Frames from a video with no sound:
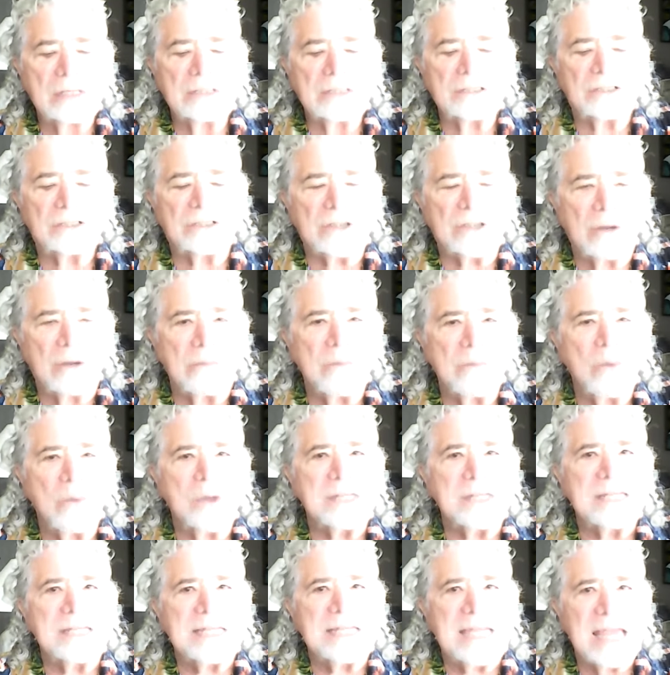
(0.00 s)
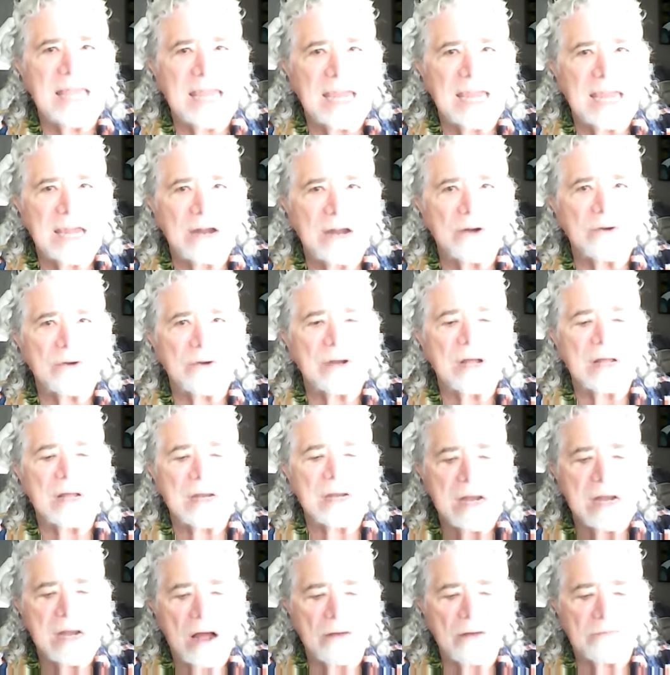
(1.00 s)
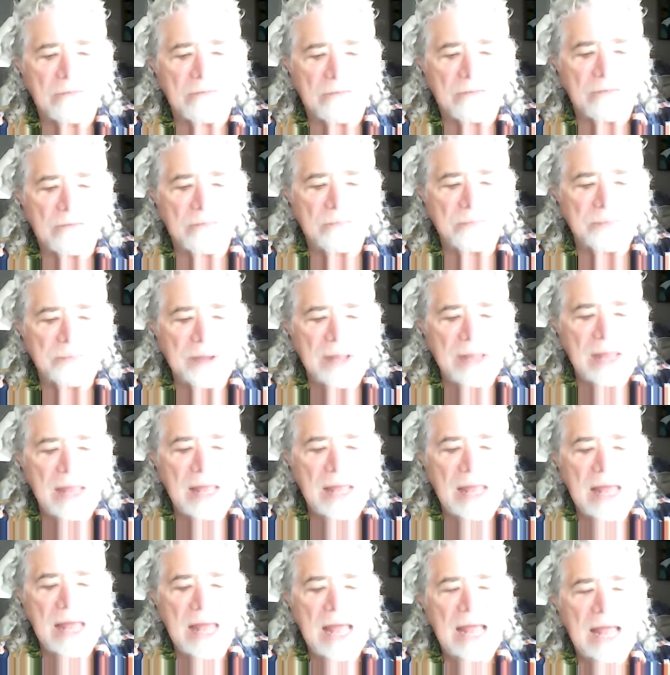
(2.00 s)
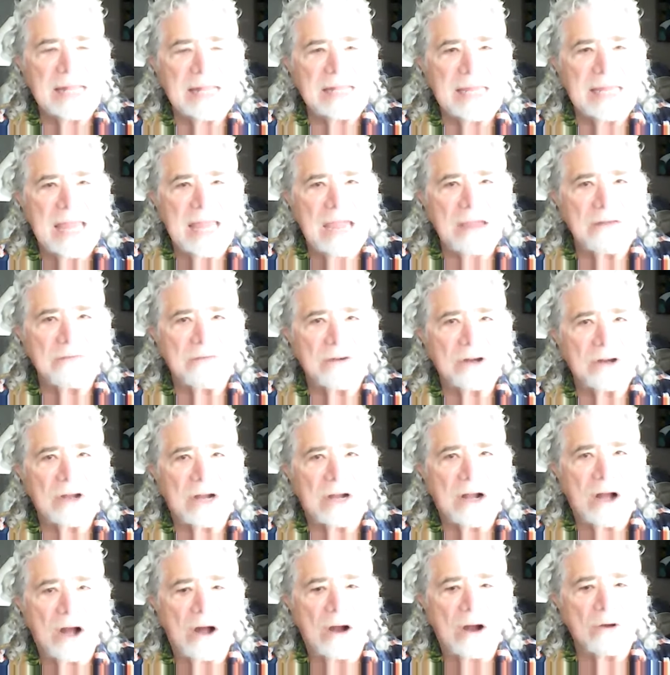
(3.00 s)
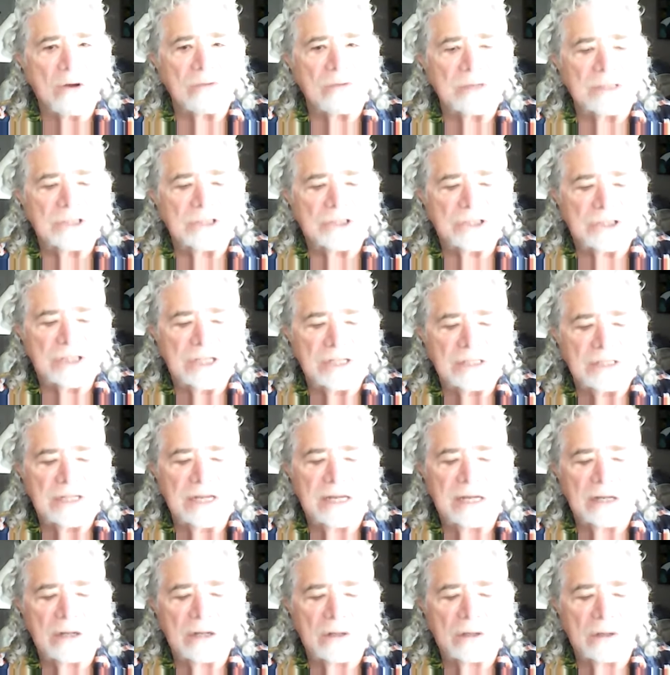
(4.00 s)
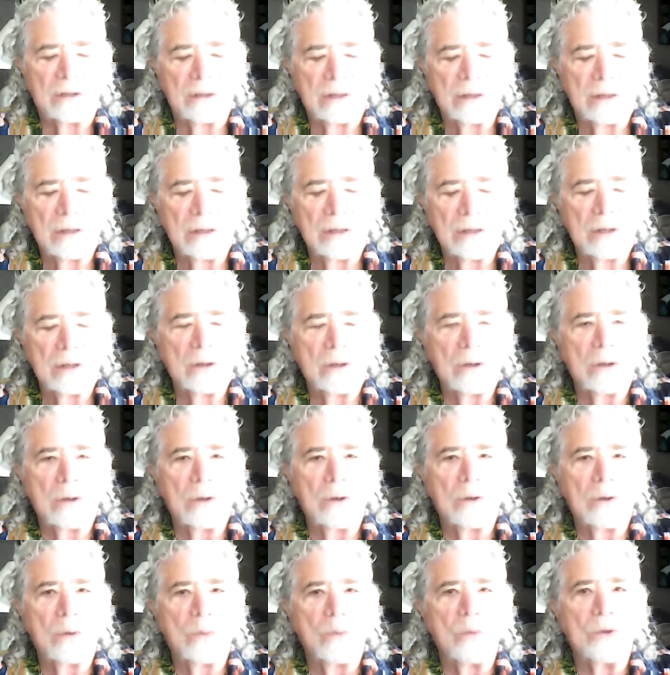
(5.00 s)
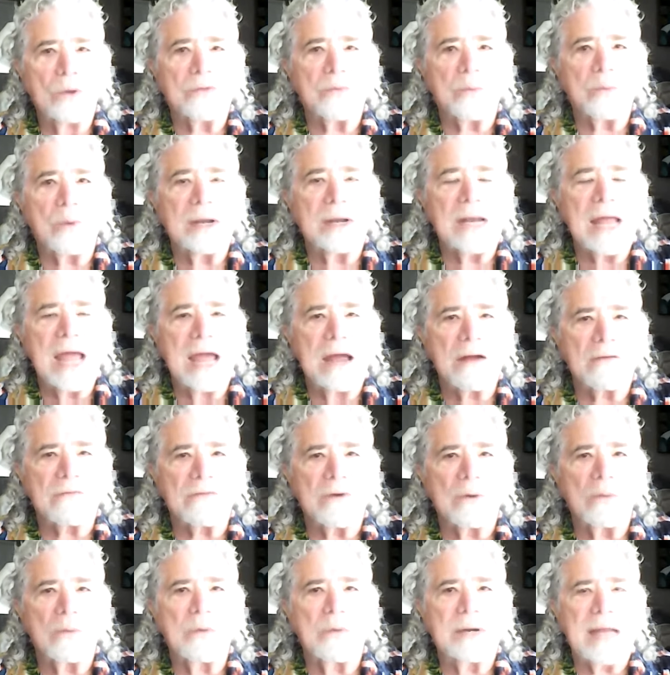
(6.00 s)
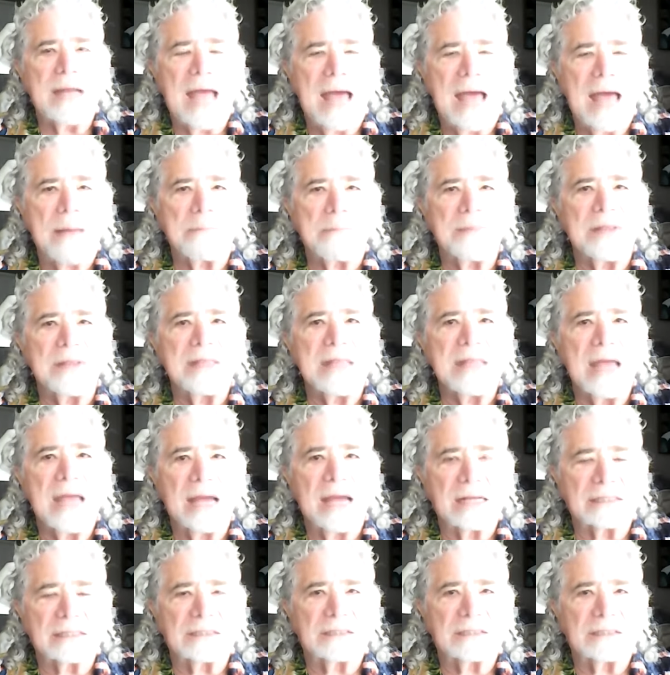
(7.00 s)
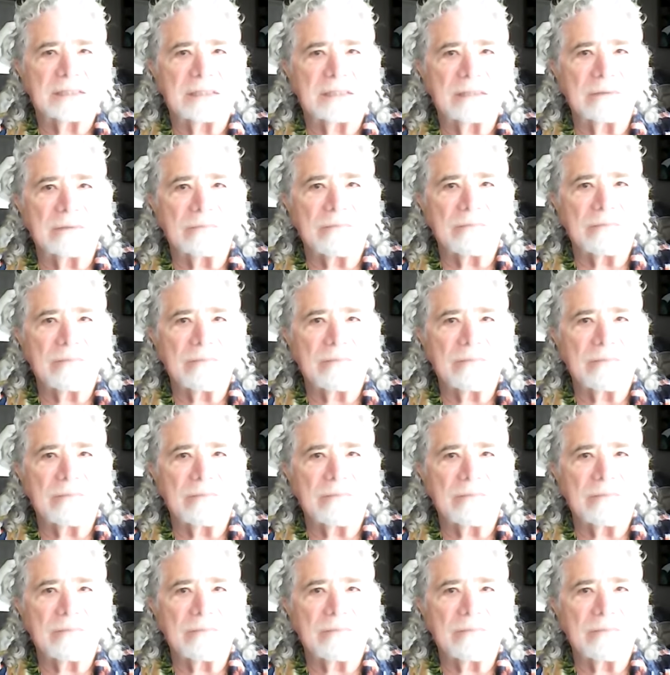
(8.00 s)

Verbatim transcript: Someone cared enough and gave her the courage to deal with whatever would happen next.